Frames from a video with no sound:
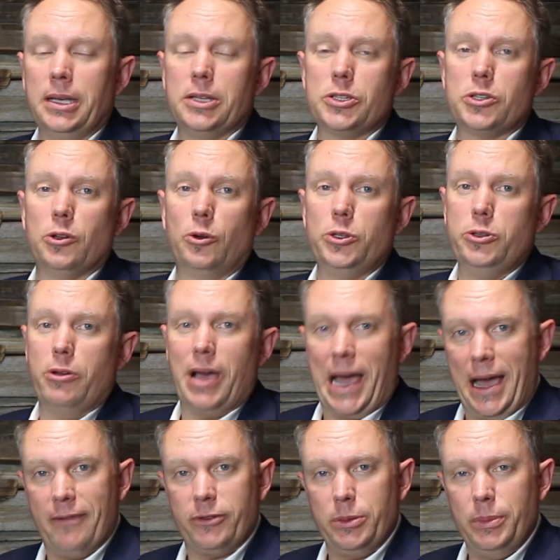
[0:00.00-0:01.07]
So you
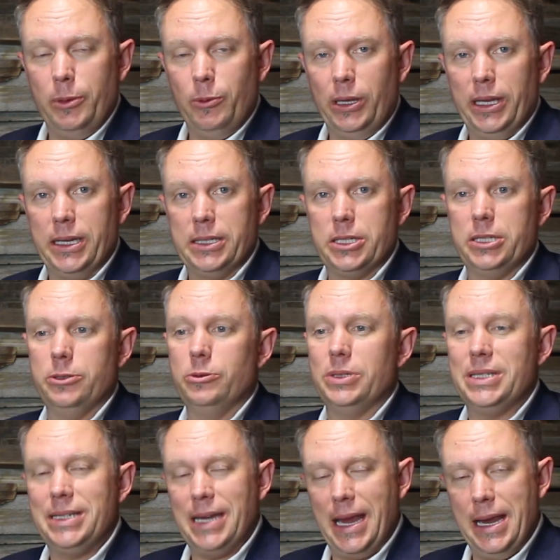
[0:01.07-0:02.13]
have to be willing to
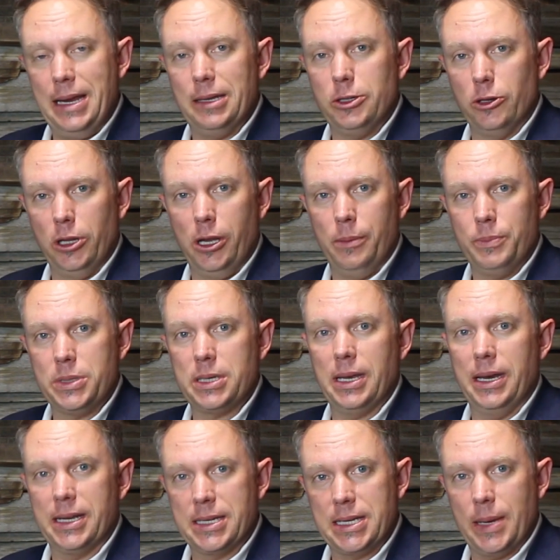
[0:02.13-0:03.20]
take your lumps
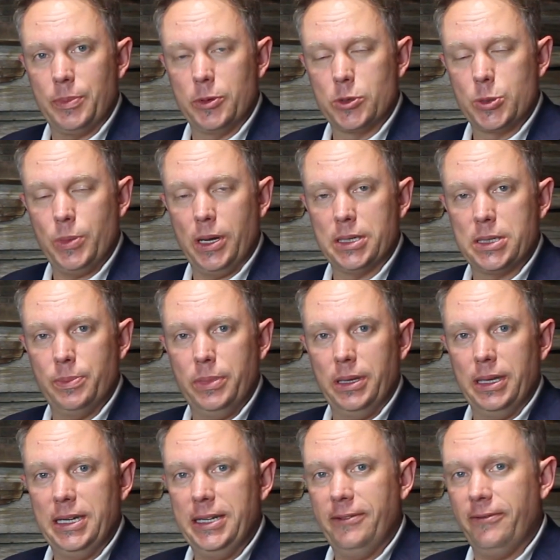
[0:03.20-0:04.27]
and accept the
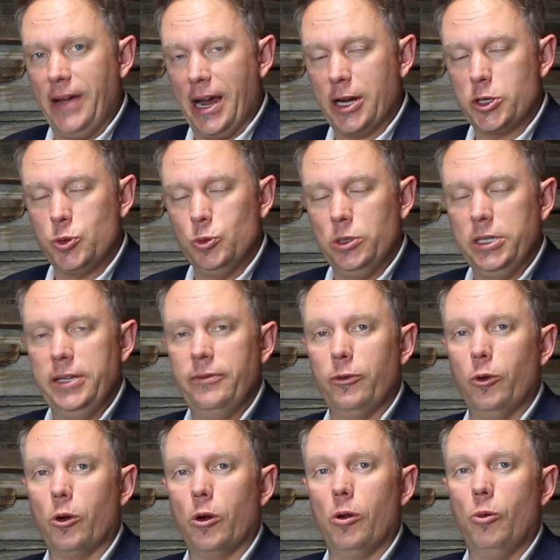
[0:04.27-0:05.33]
responsibility factually
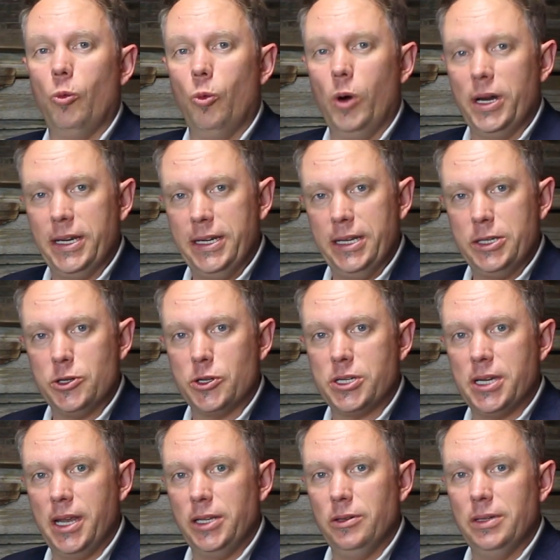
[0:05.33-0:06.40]
for what it is you're
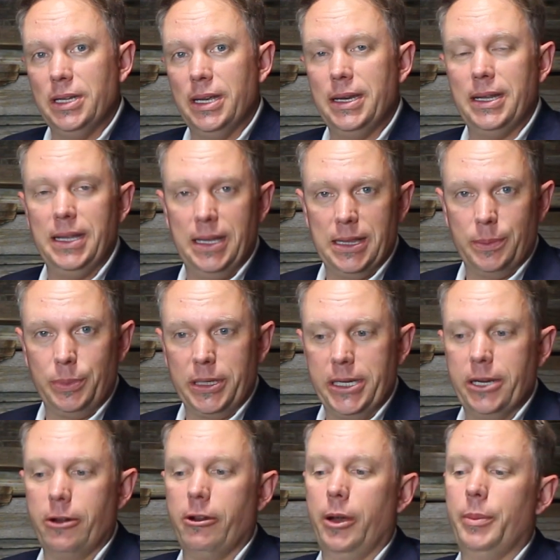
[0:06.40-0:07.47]
saying you did in the
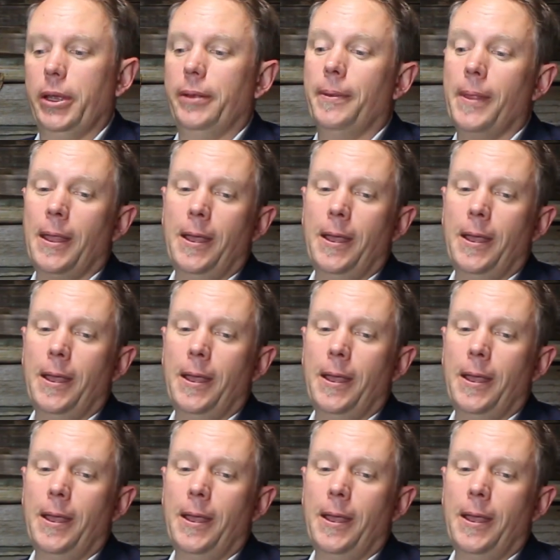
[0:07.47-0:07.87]
plea agreement.